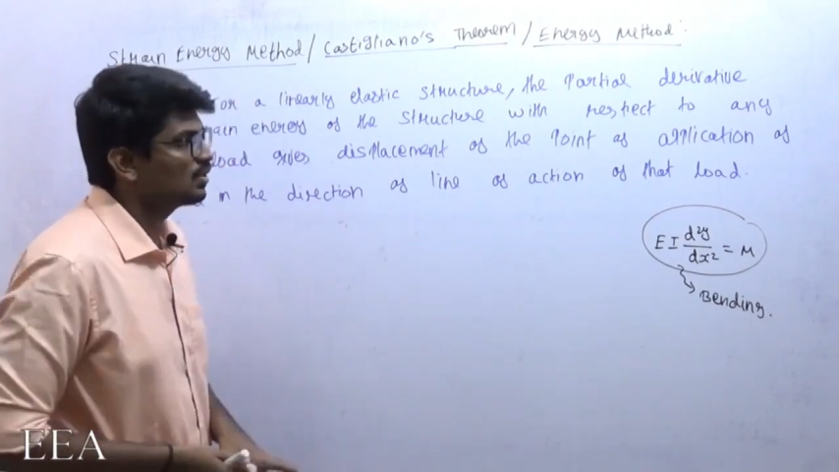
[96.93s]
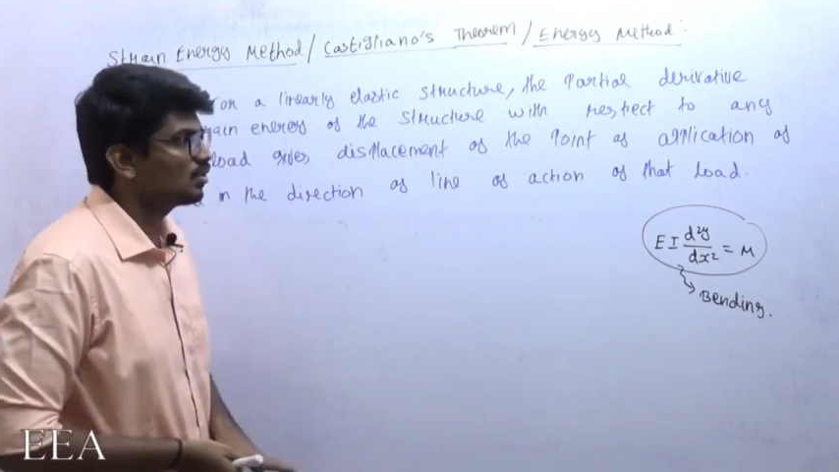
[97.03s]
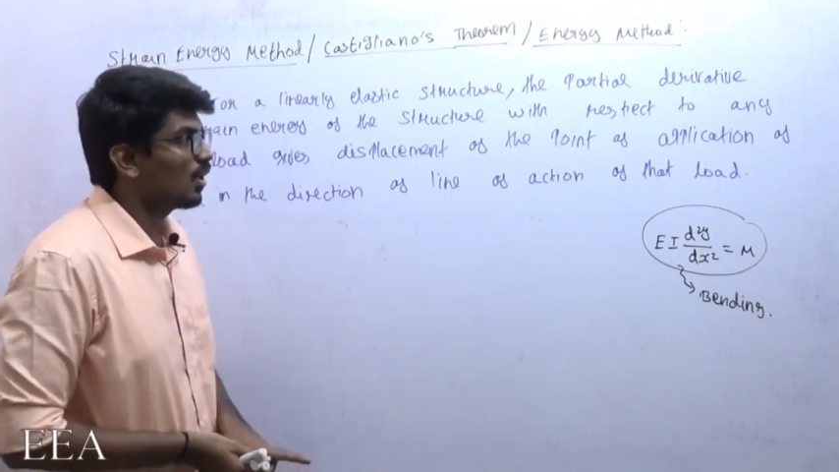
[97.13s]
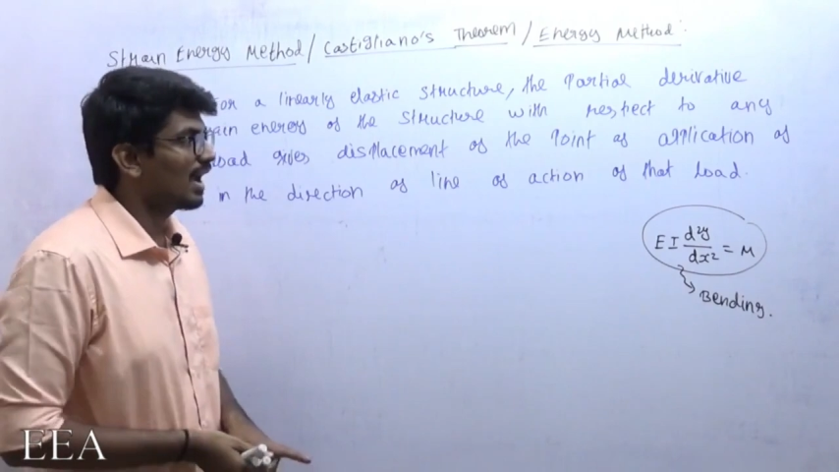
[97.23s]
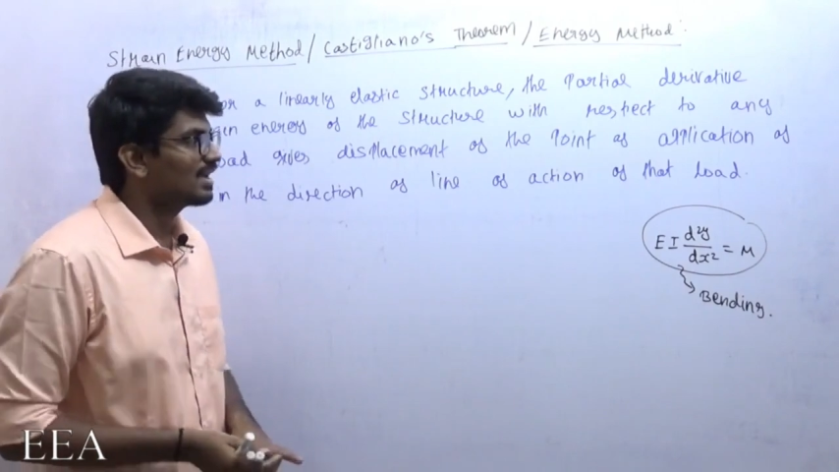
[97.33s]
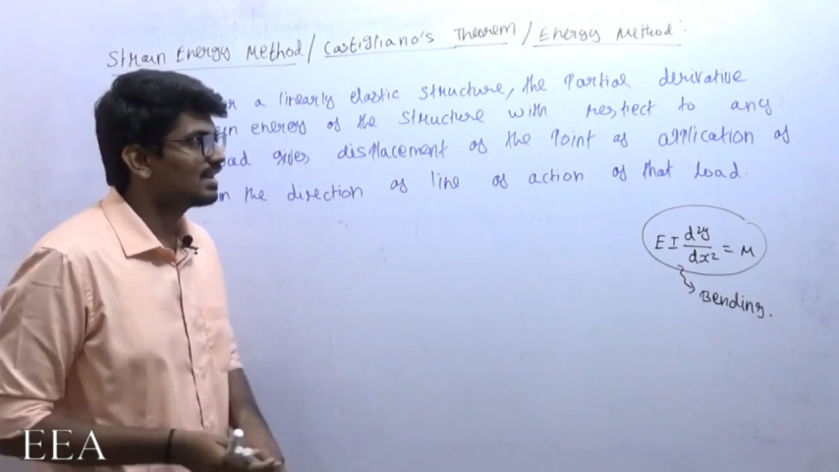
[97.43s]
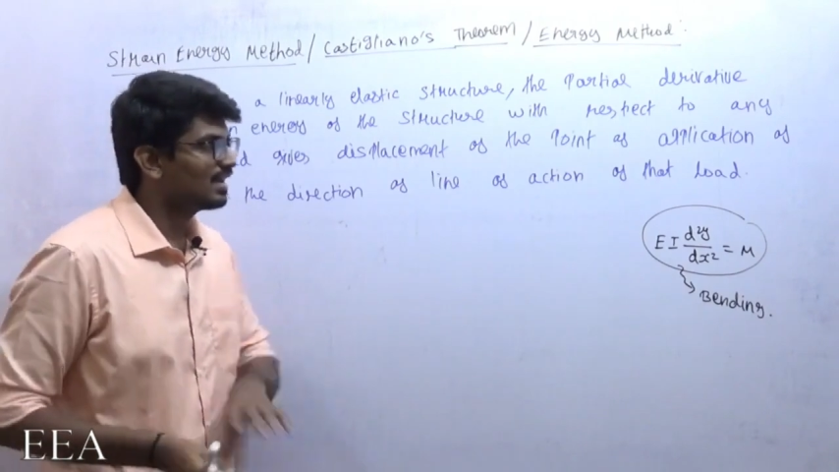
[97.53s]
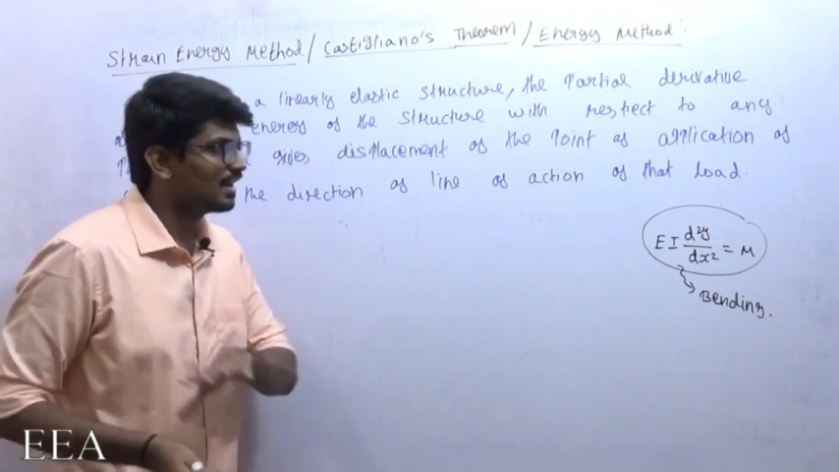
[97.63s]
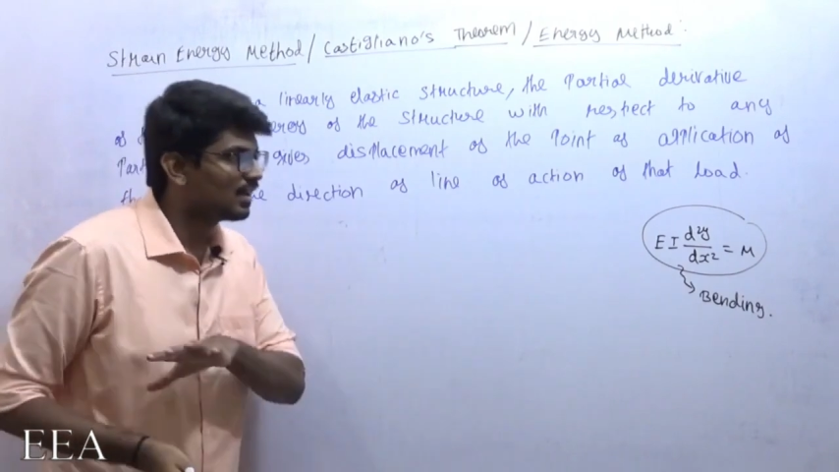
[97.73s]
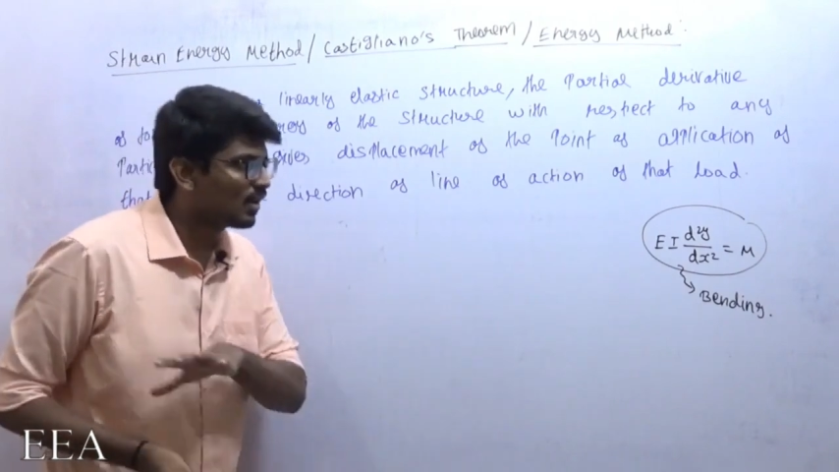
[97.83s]
so I
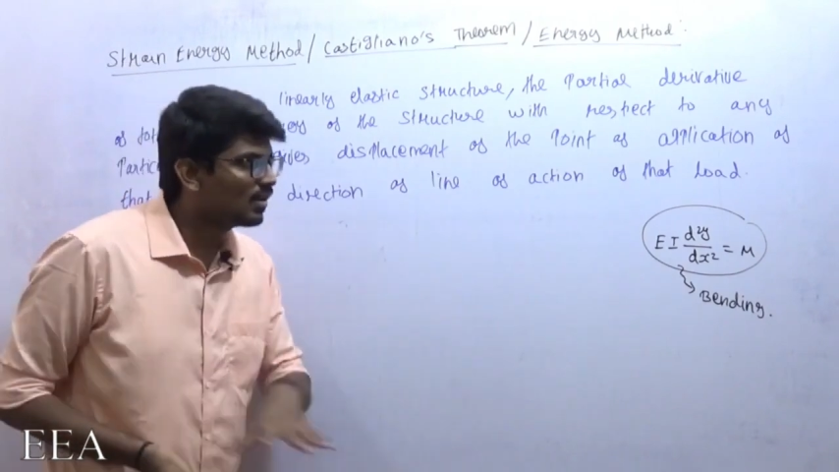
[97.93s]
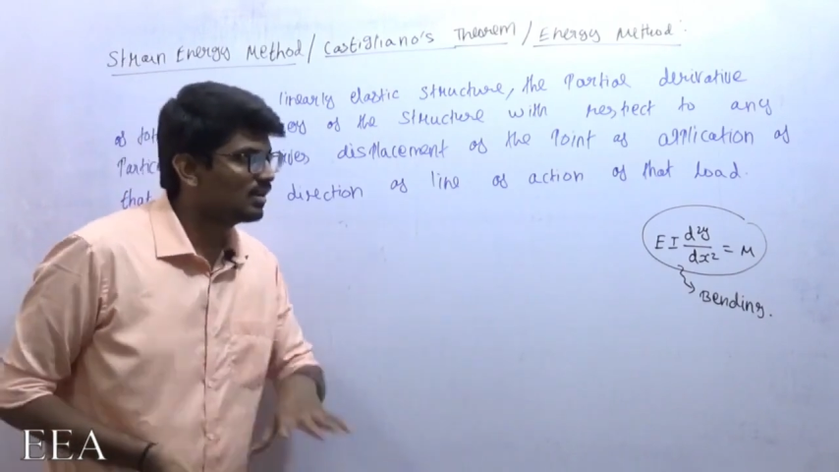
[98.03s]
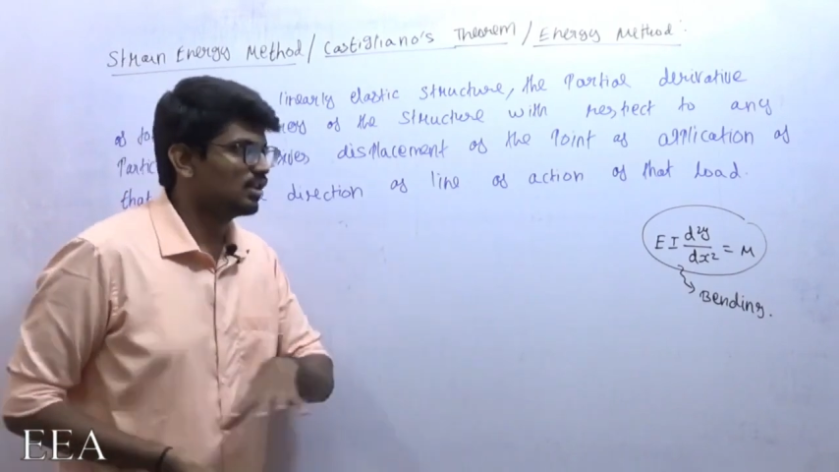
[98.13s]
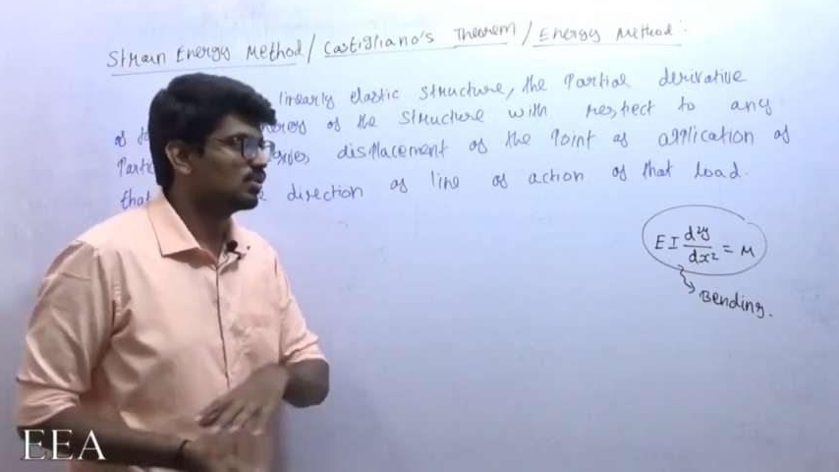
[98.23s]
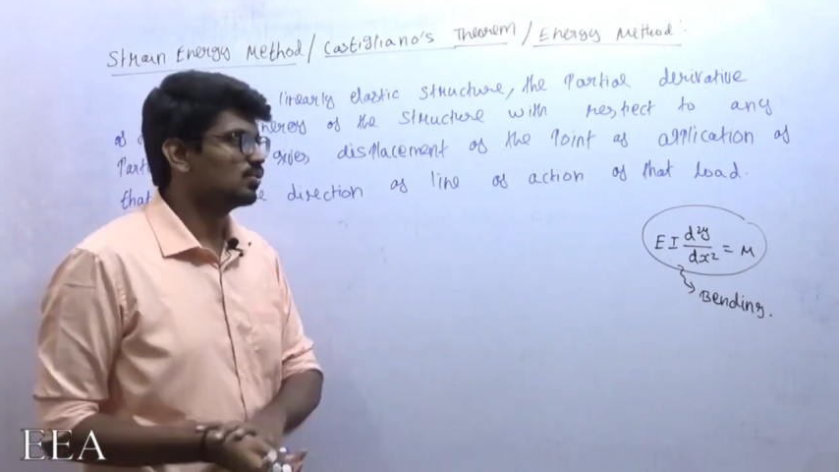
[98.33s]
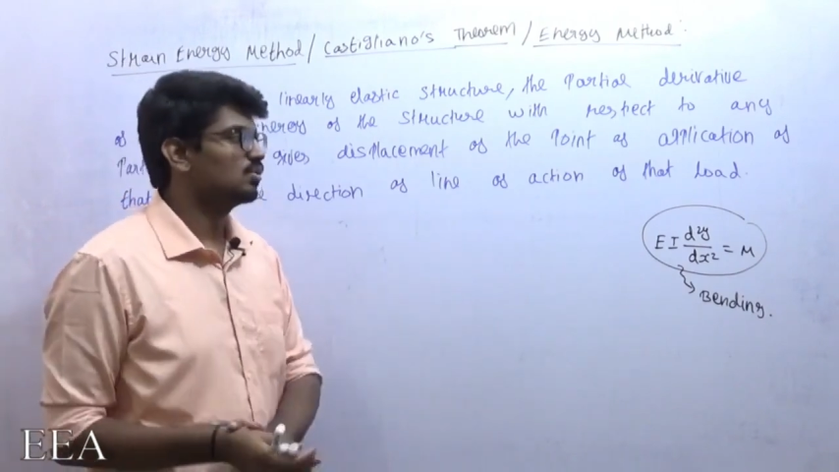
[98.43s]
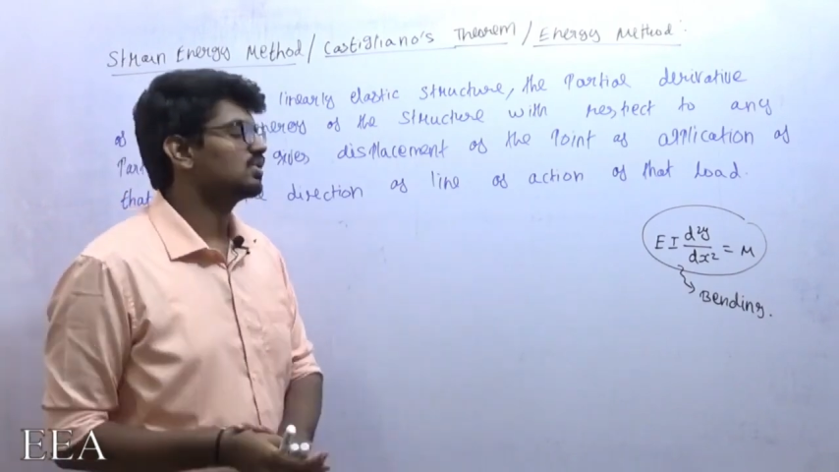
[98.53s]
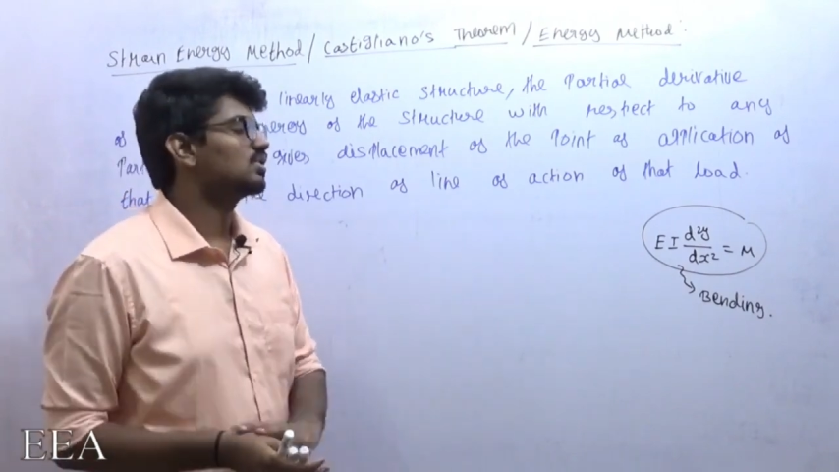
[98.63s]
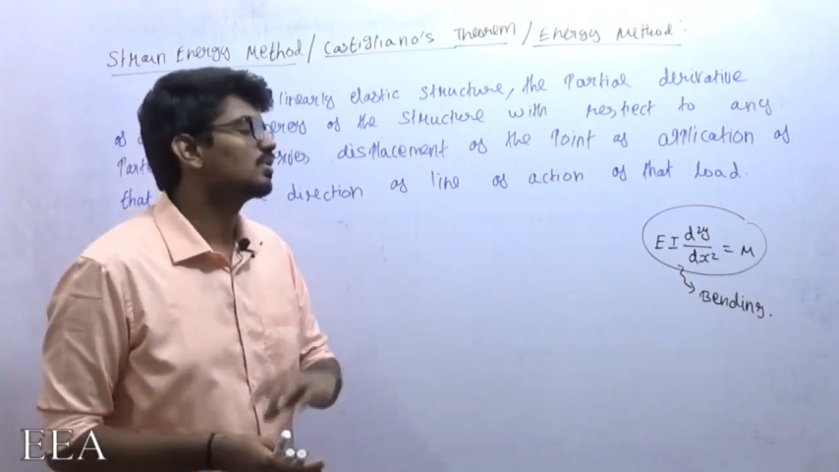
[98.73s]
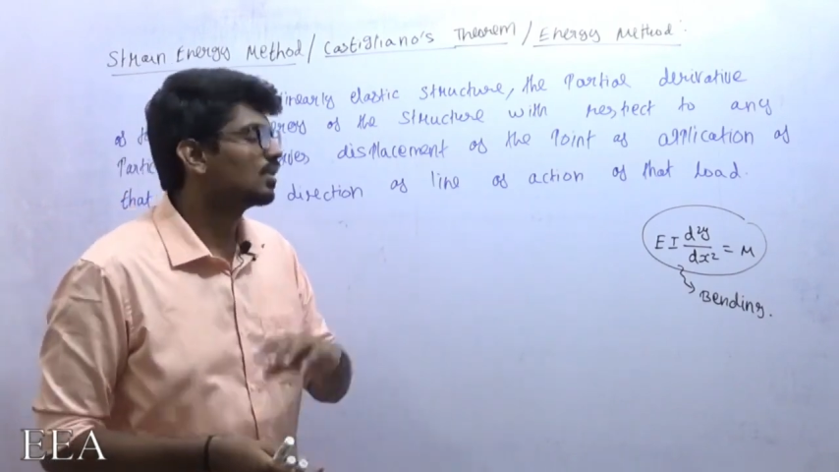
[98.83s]
cannot
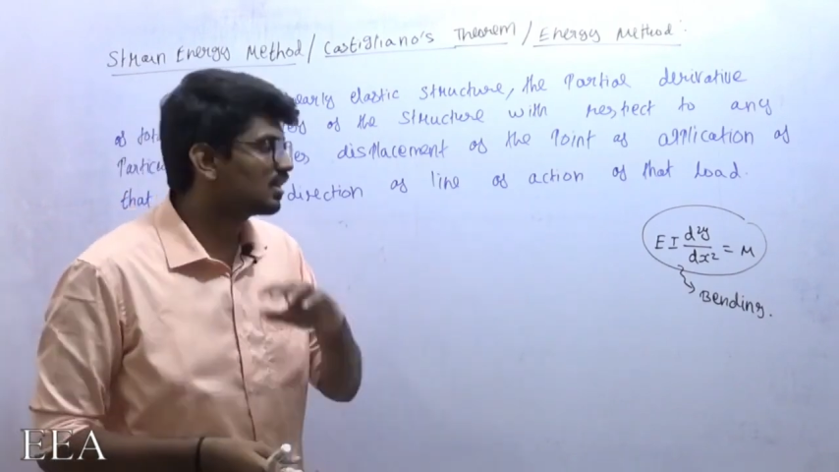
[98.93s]
use